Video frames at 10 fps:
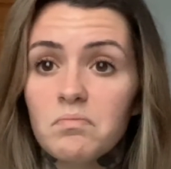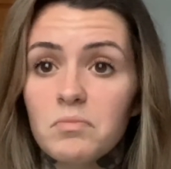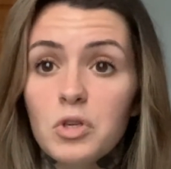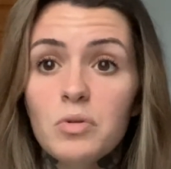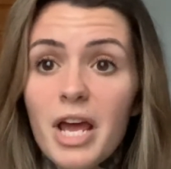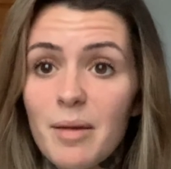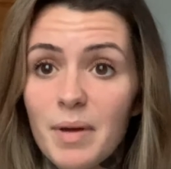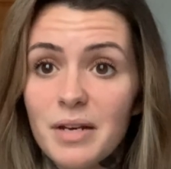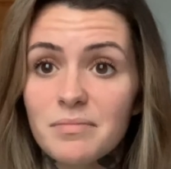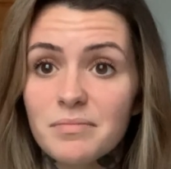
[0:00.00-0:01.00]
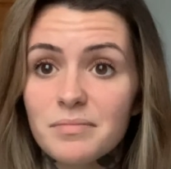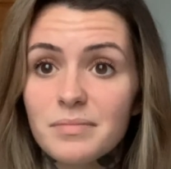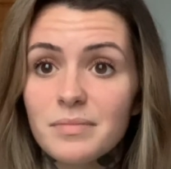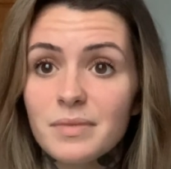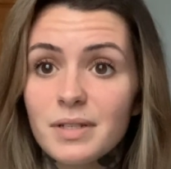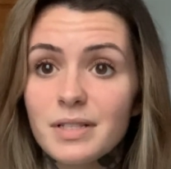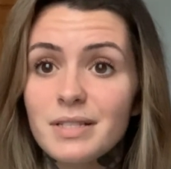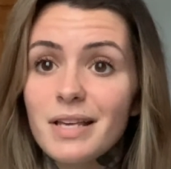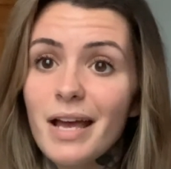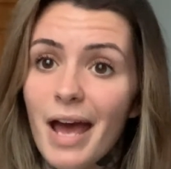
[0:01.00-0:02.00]
you name it, to
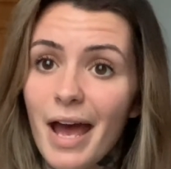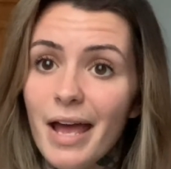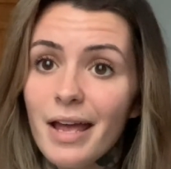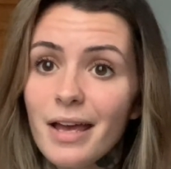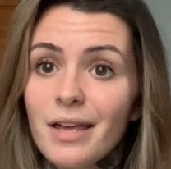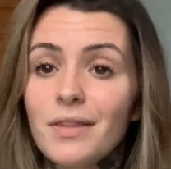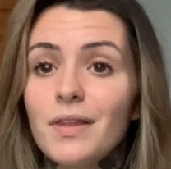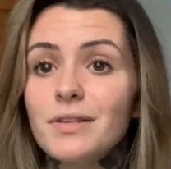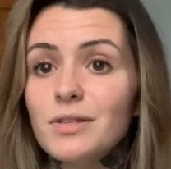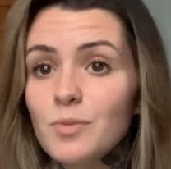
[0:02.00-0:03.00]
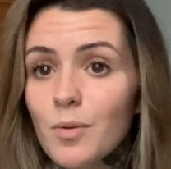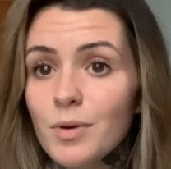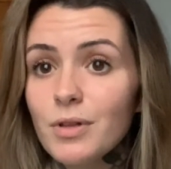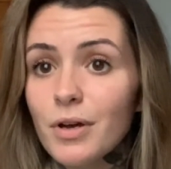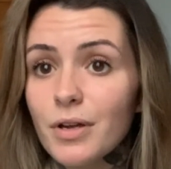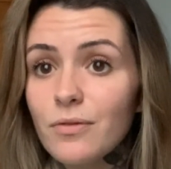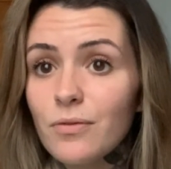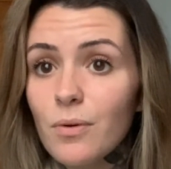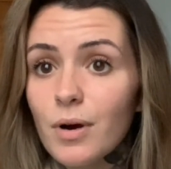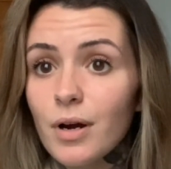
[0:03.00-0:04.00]
say, hey, this is what we're looking
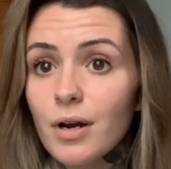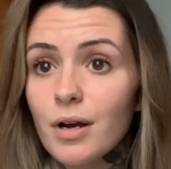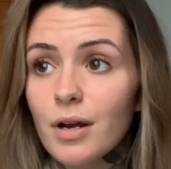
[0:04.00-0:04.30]
for.